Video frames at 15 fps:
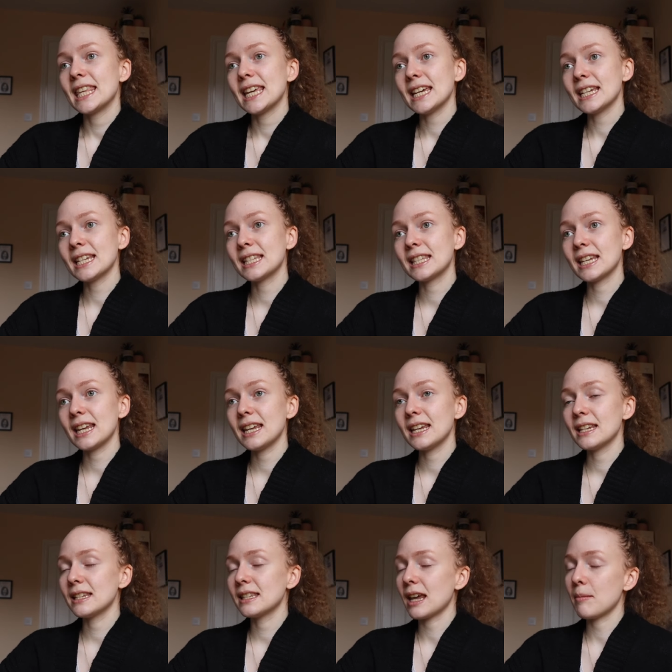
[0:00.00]
This
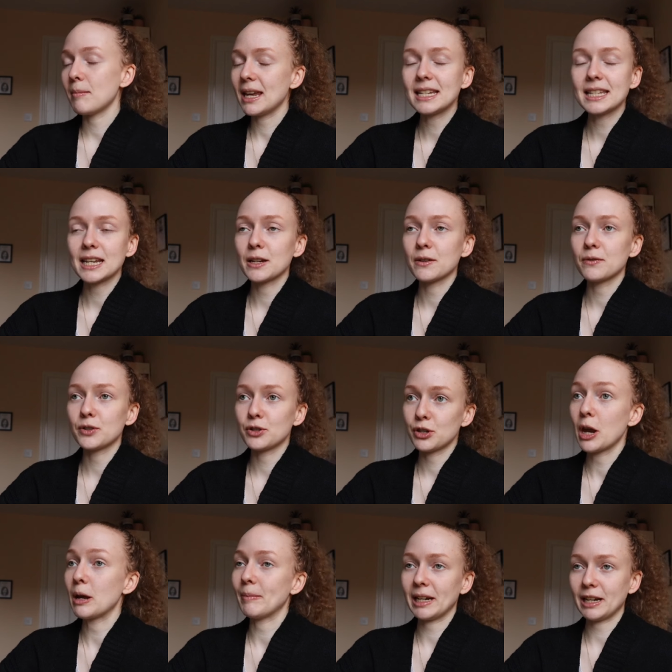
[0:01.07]
is amazing for
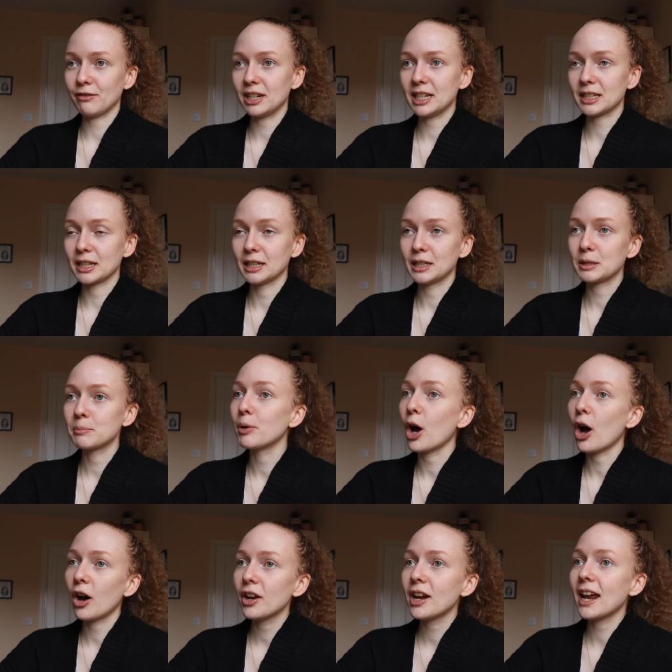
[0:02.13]
so many reasons, but
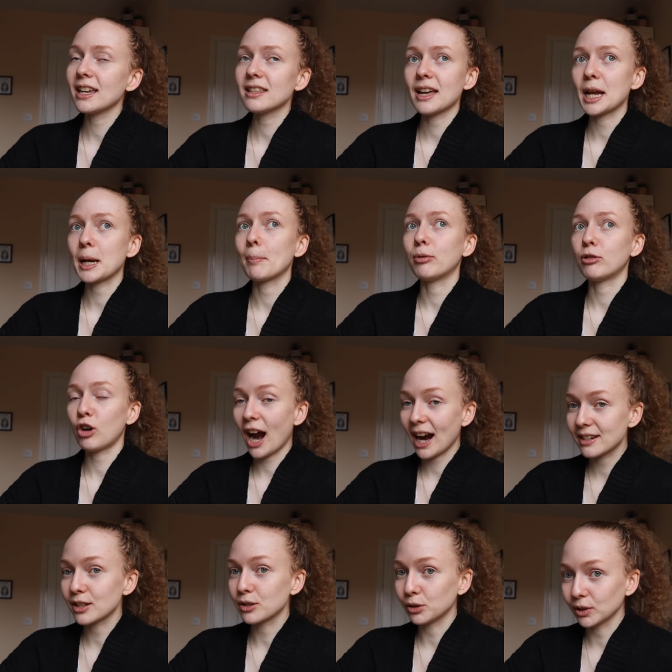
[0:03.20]
on a like
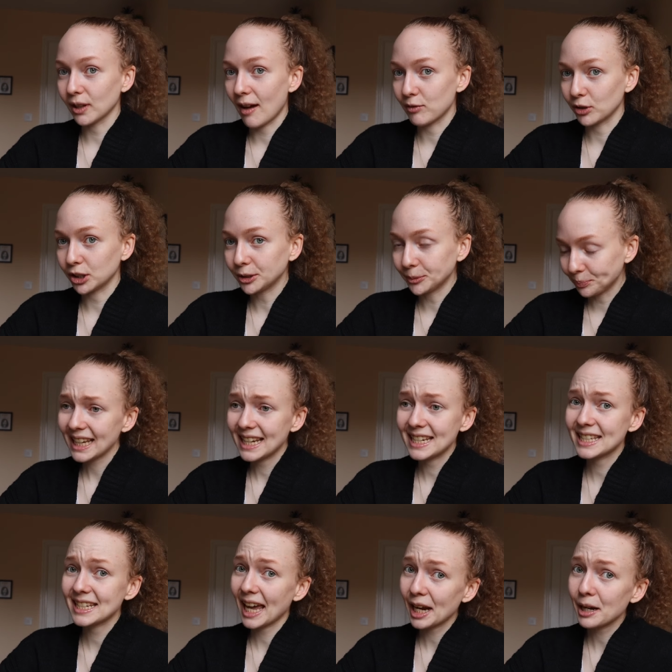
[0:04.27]
practical level,
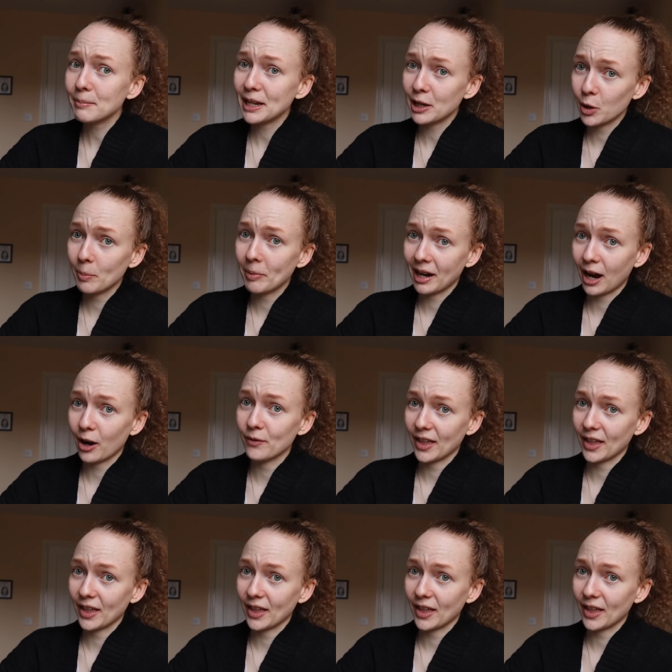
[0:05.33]
it's getting me up and out